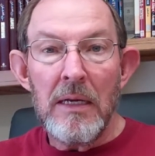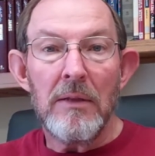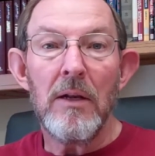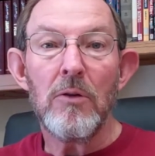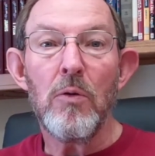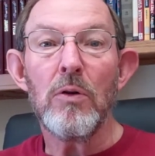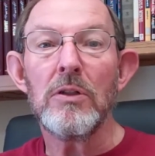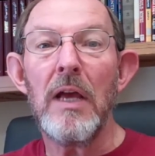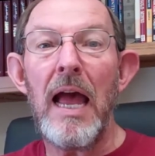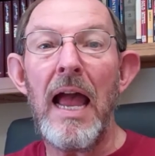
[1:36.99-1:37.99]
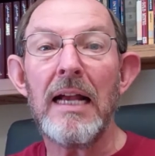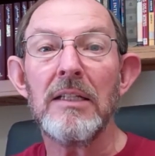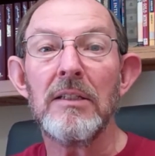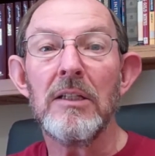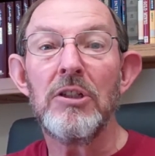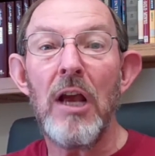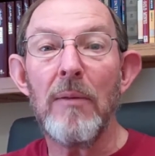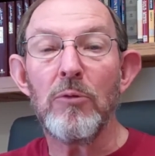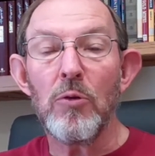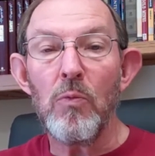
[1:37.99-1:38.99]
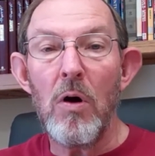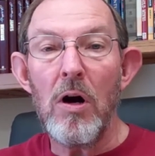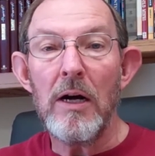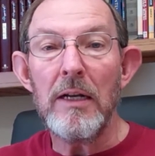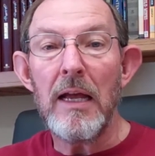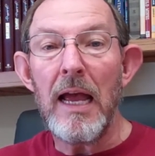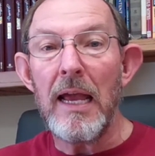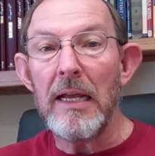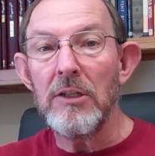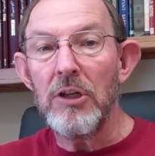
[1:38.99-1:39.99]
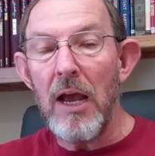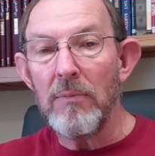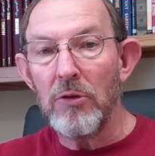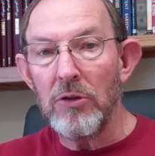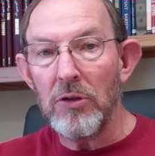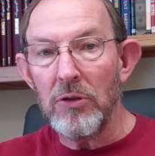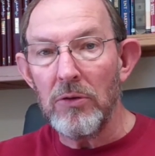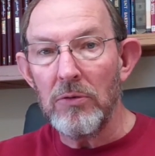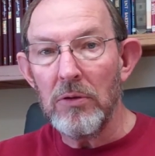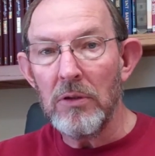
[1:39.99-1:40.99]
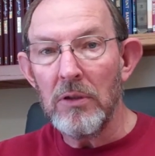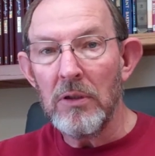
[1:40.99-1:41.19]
Then, of course, Acts chapter 1 and chapter 2,